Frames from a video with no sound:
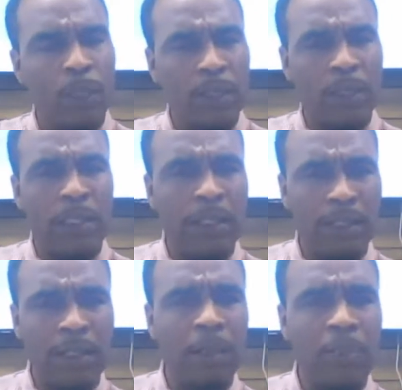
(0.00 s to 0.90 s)
the things
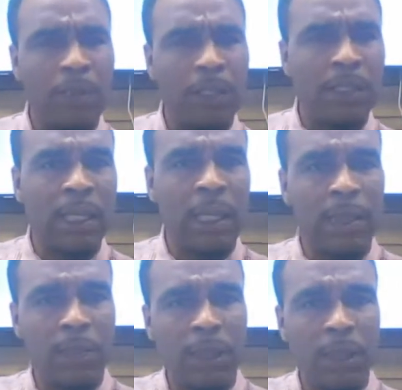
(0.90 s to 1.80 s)
that they put inside of
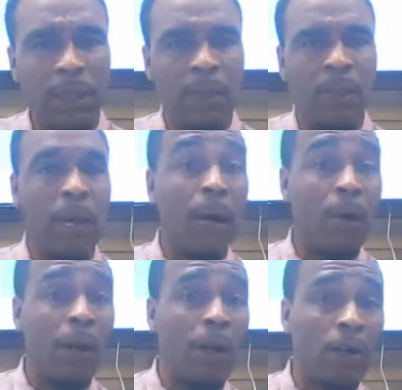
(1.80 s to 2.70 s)
me. How
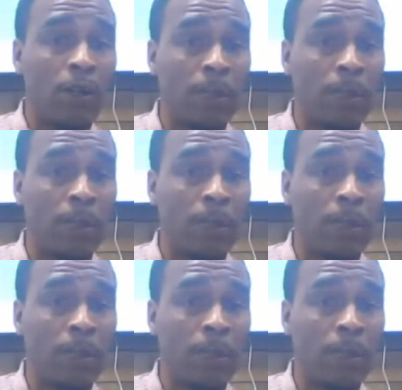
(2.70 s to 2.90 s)
I learned